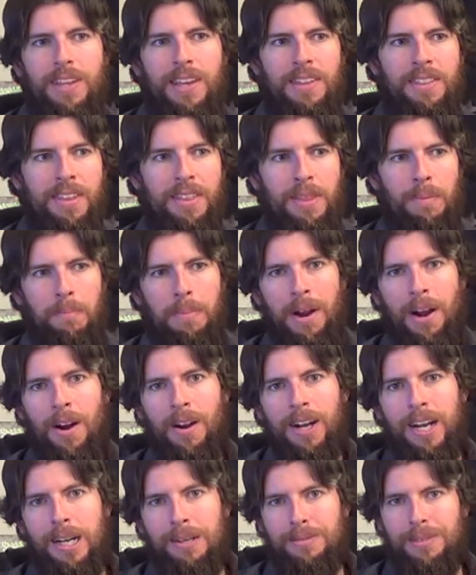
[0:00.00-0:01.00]
And then the
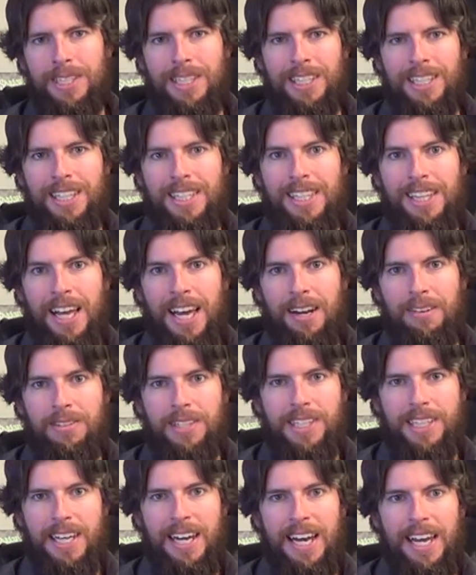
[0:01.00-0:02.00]
bear comes into its line of
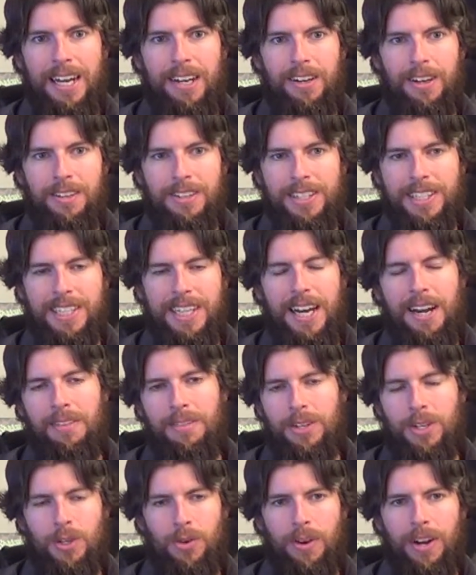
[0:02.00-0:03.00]
sight on the side of
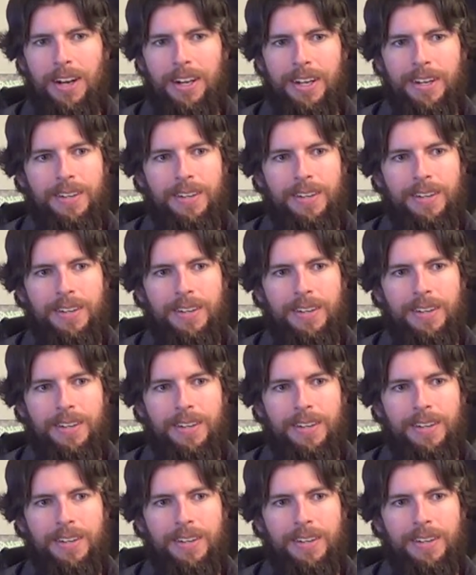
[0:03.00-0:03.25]
the truck,